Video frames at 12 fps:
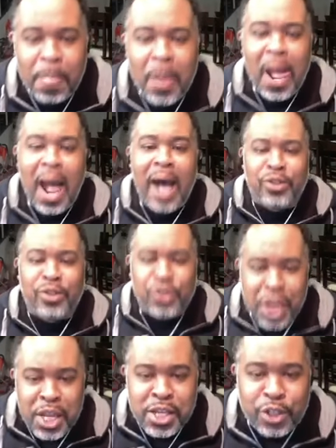our
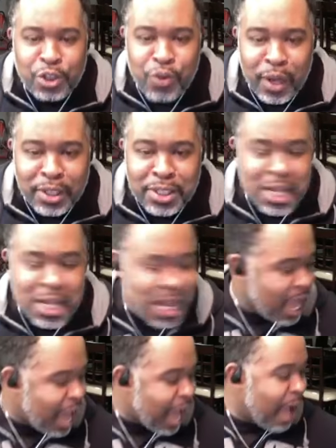senior trustee.
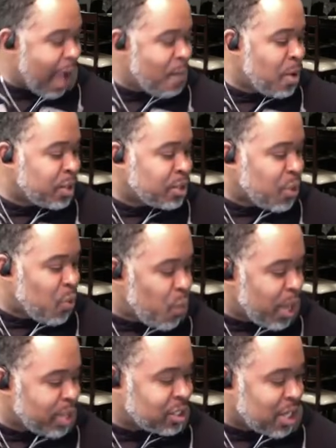I want to
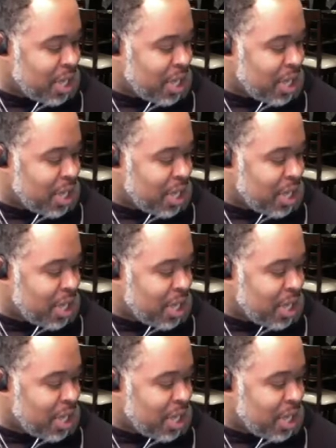wish